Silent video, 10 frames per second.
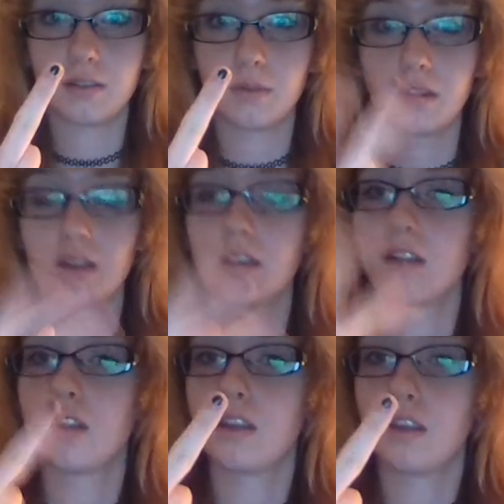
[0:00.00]
way.
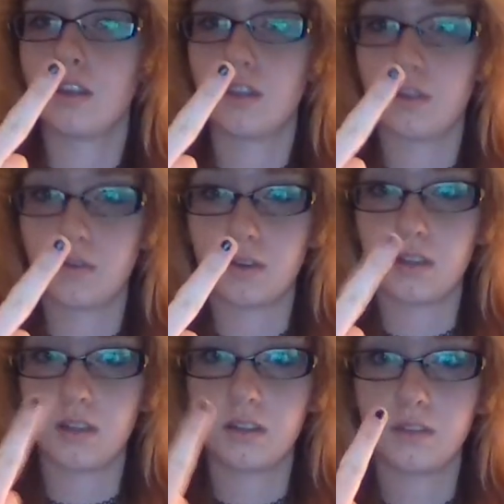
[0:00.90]

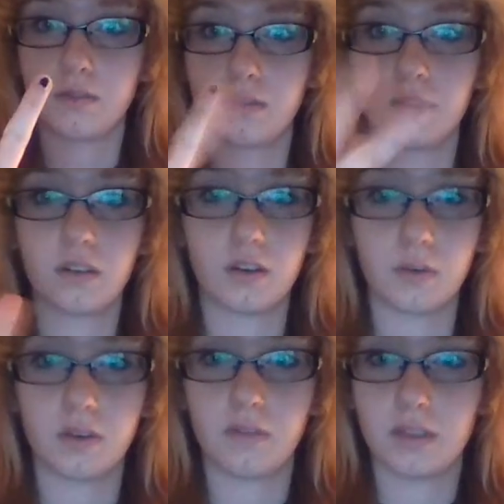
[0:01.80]
3, you don't
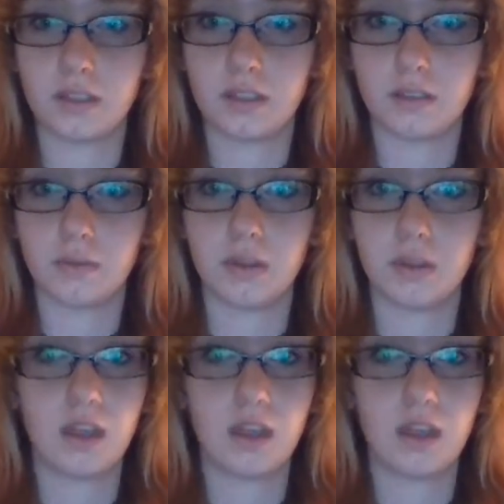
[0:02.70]
want it facing this way,